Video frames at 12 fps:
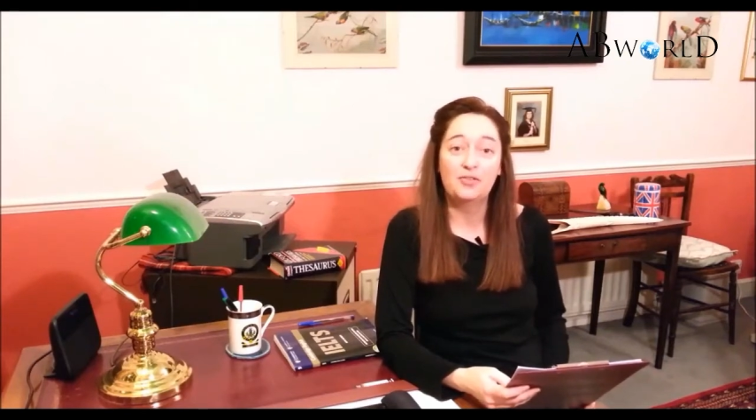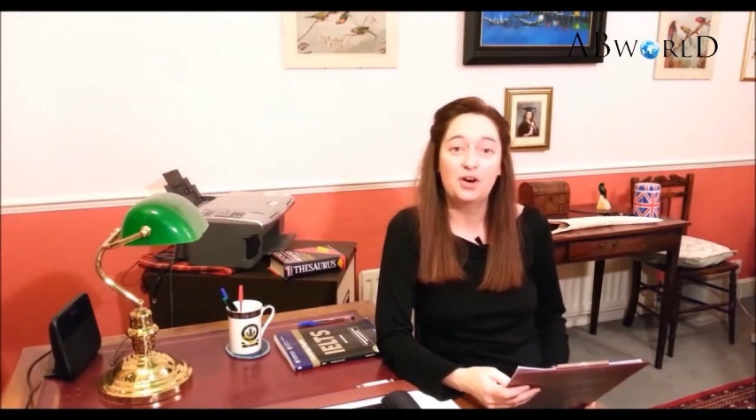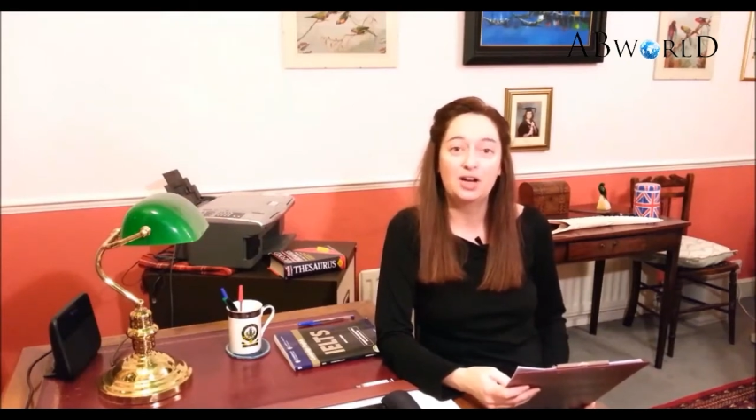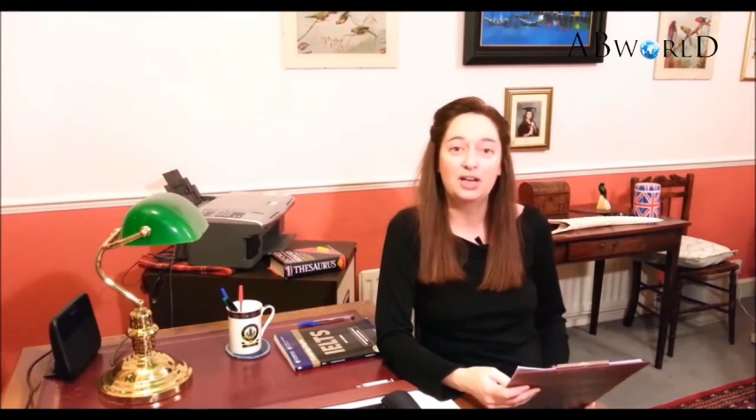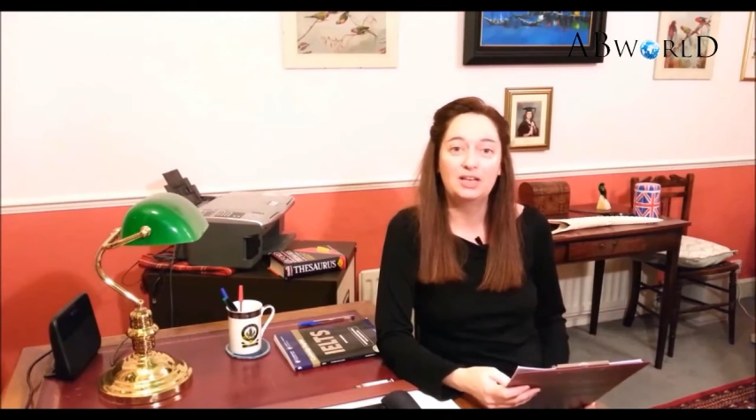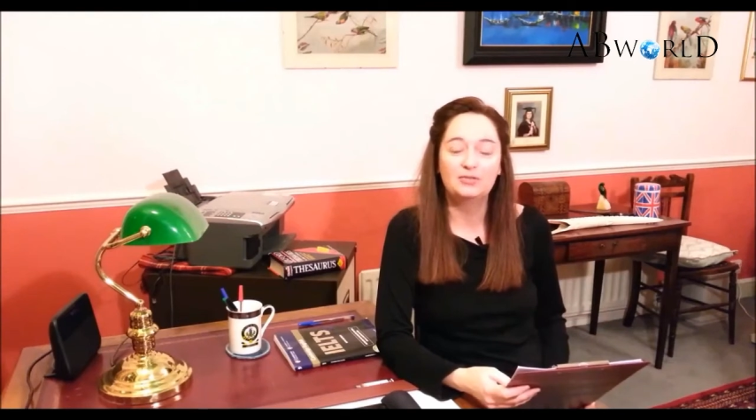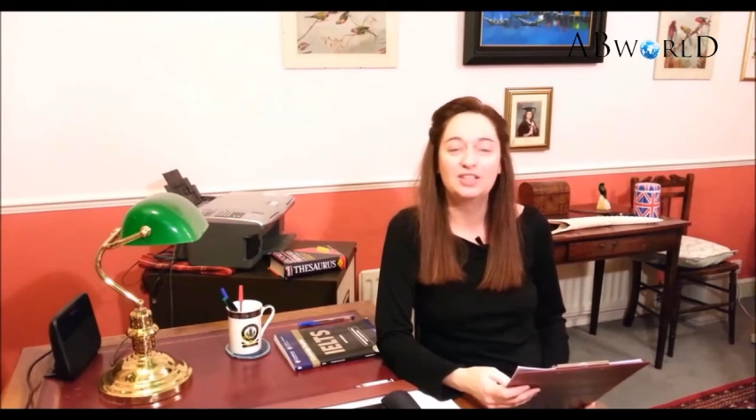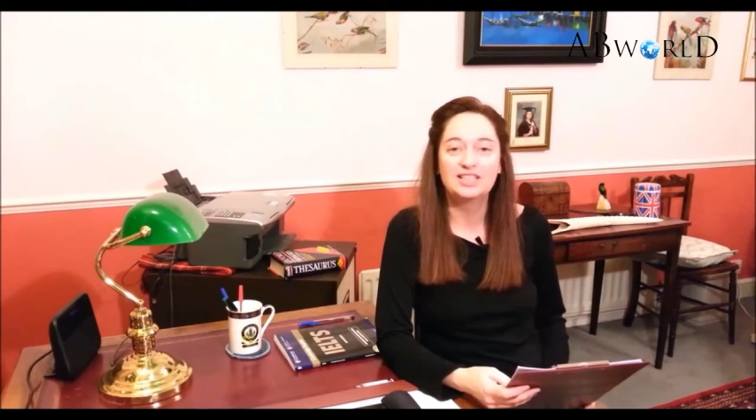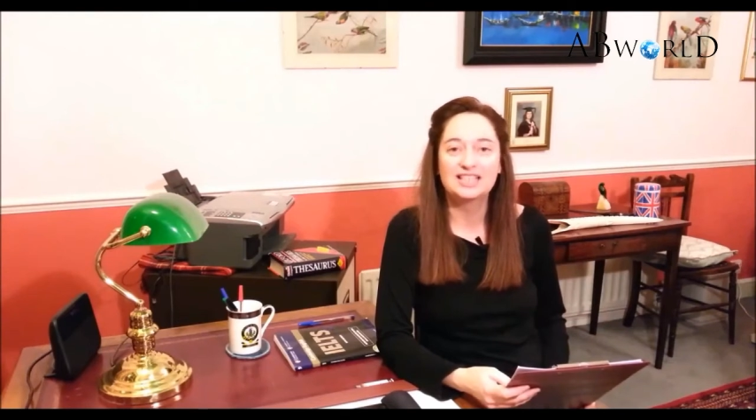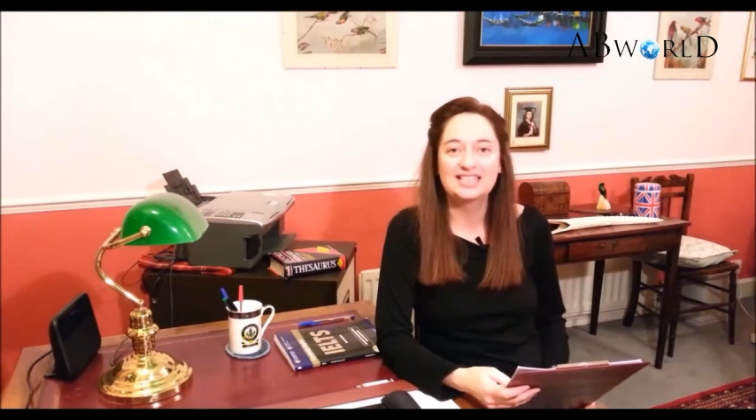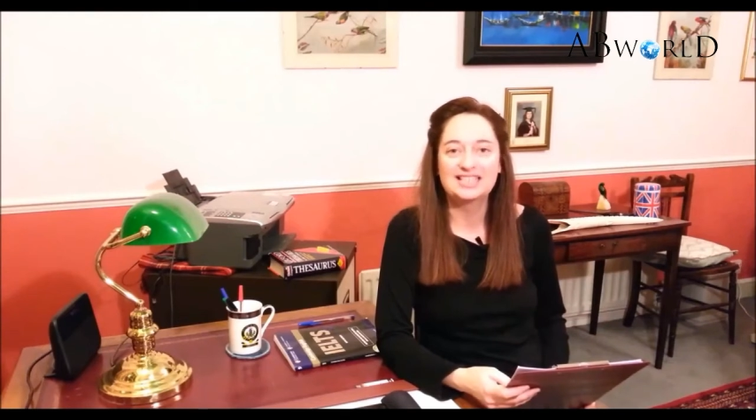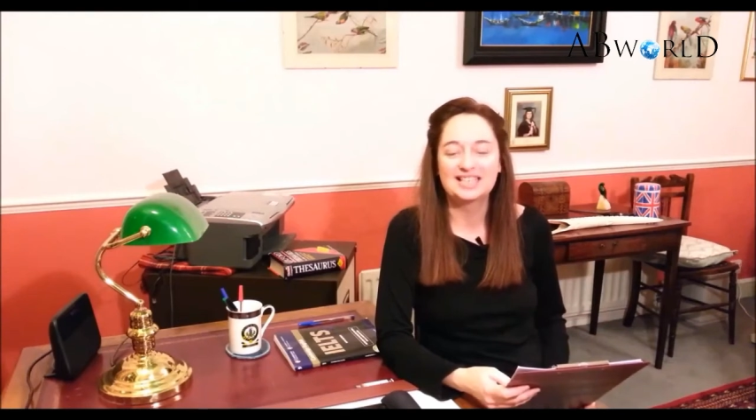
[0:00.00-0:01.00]
5
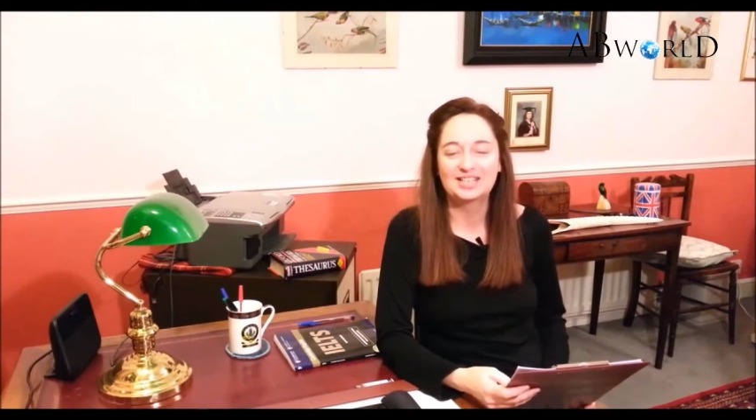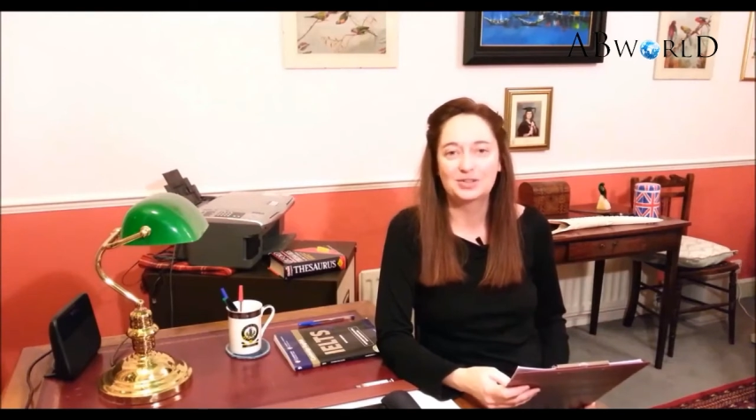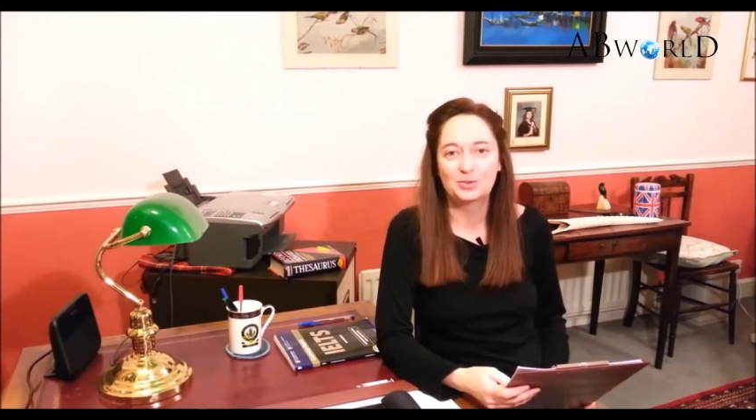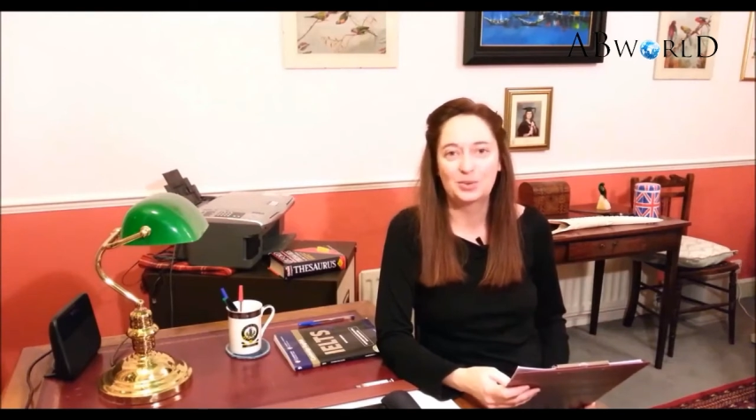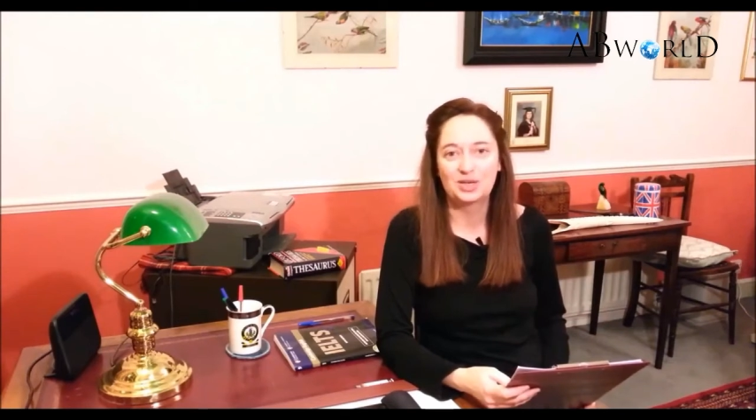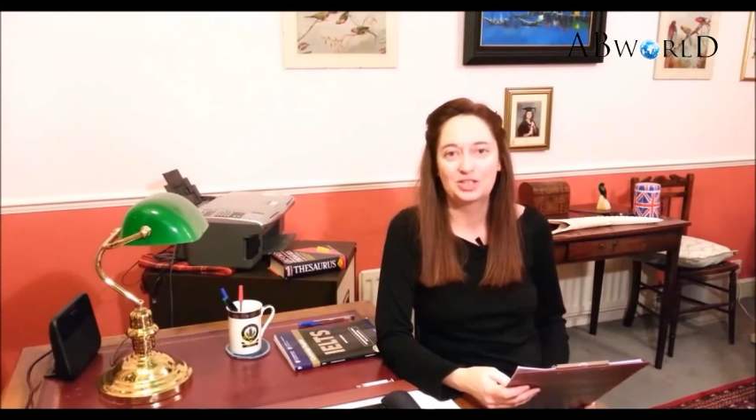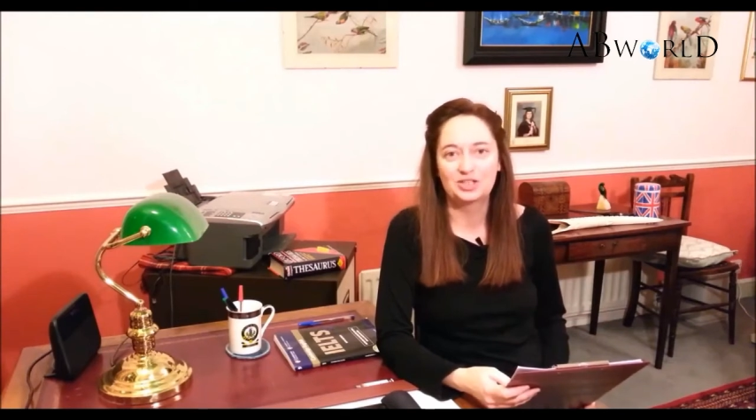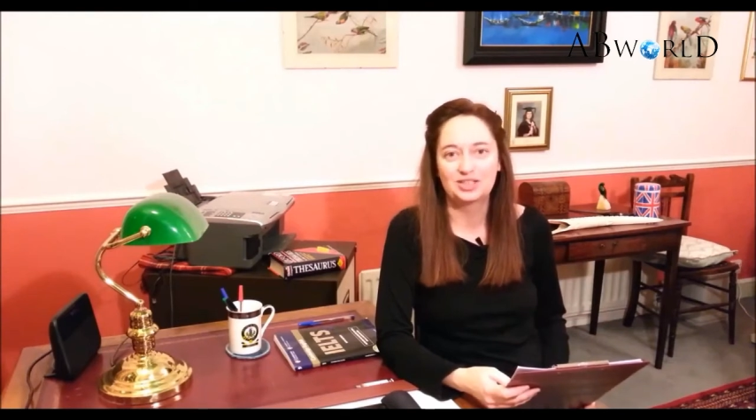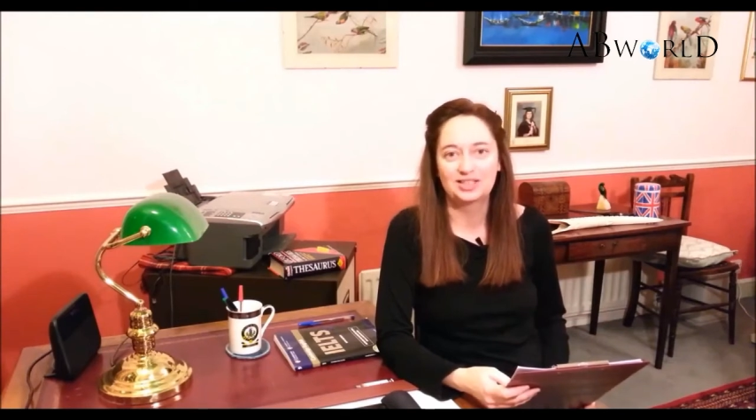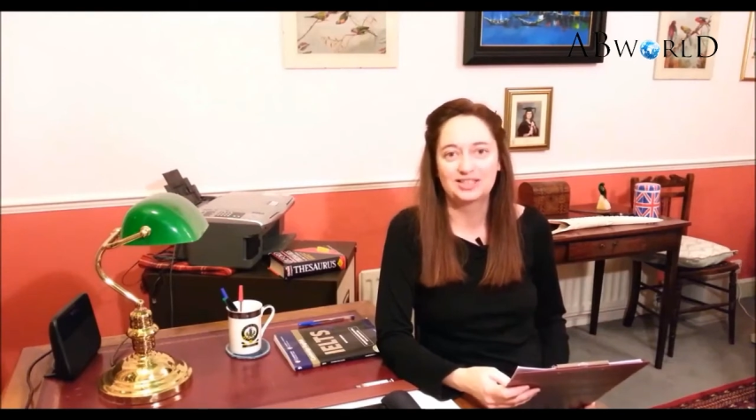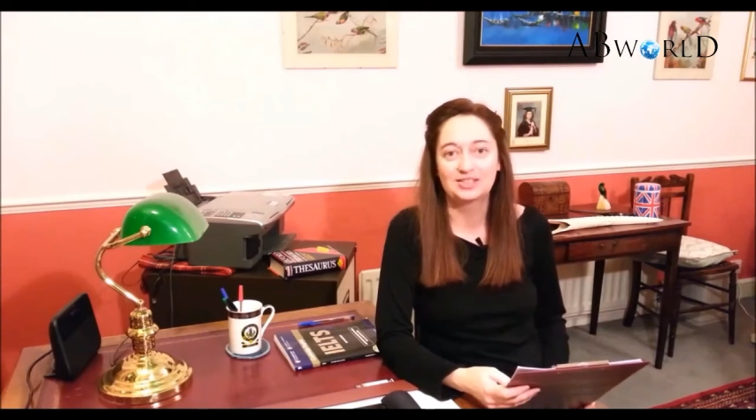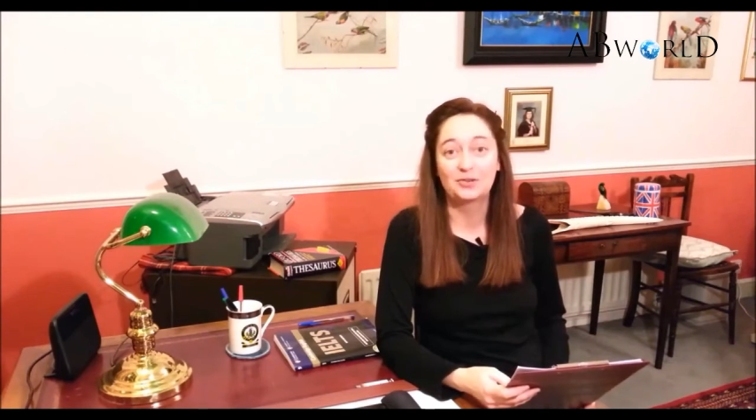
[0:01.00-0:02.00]
to 6
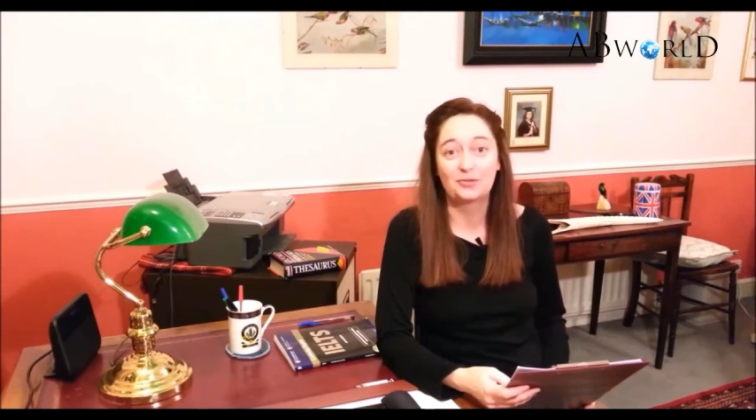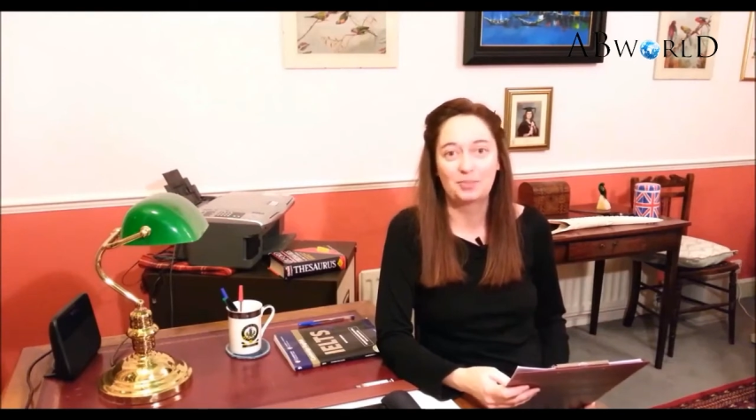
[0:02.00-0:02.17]
questions